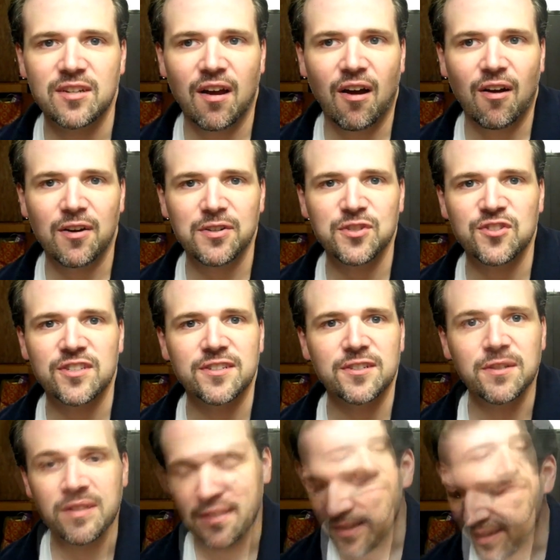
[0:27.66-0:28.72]

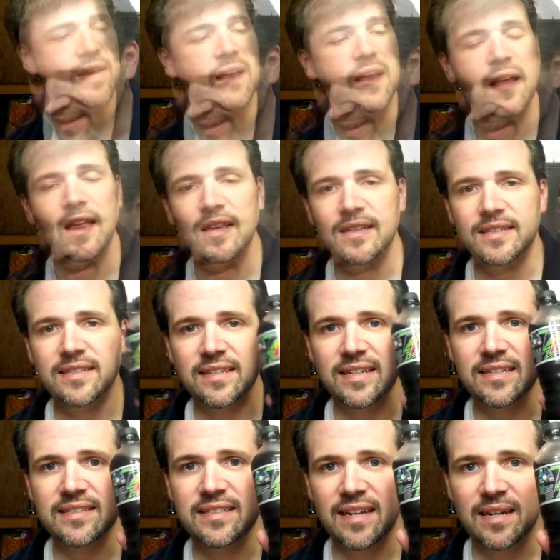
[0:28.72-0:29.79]
arsenal. Let's
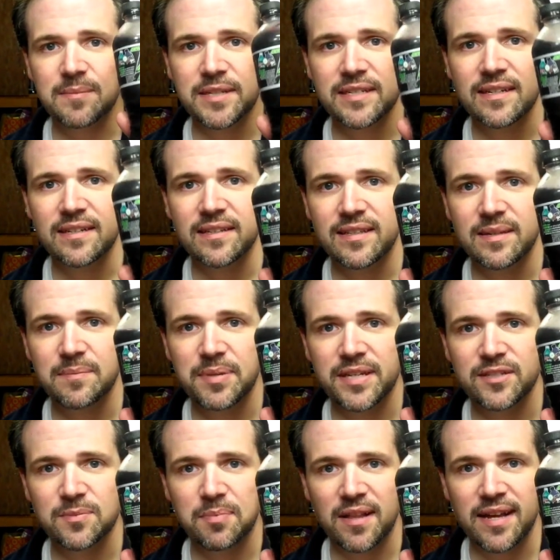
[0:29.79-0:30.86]
examine the
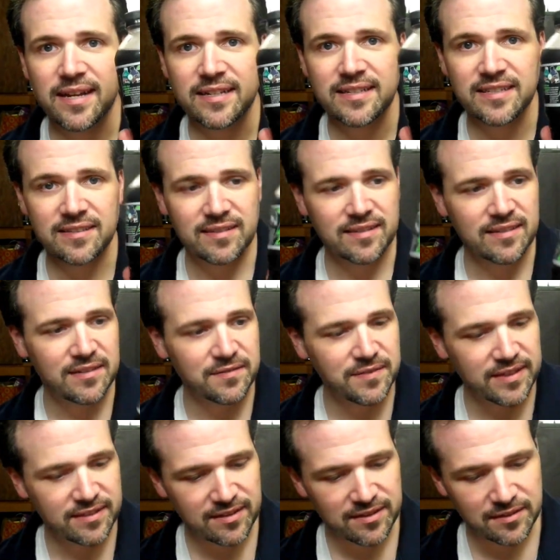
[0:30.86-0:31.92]
pitch blackness of
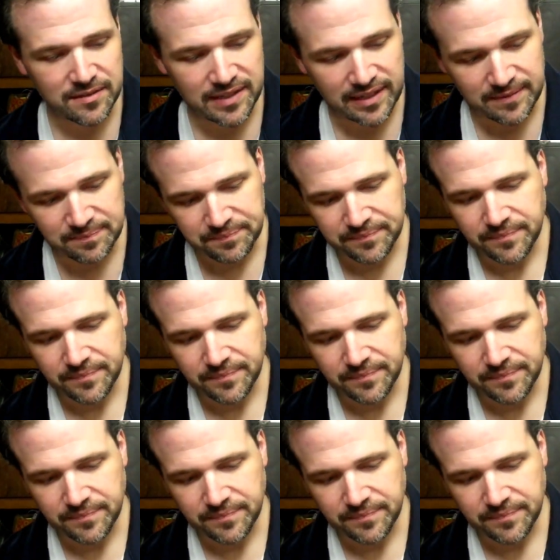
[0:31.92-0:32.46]
this soda.